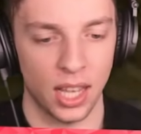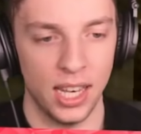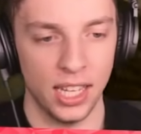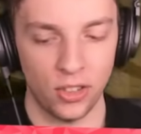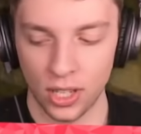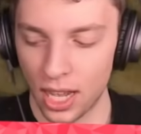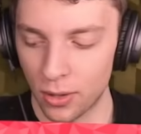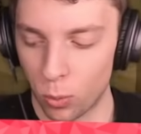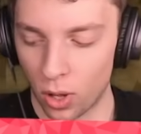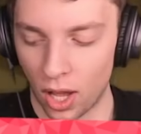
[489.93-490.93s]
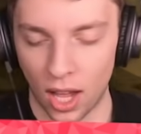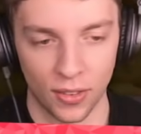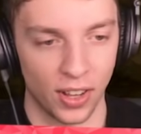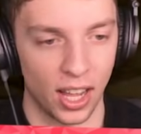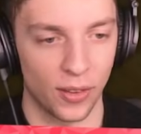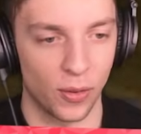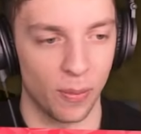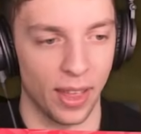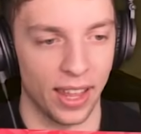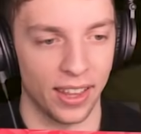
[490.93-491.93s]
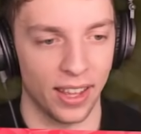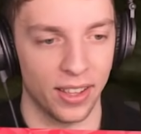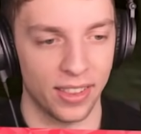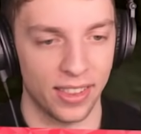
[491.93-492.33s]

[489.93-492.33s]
I literally had what, half a heart from that. That is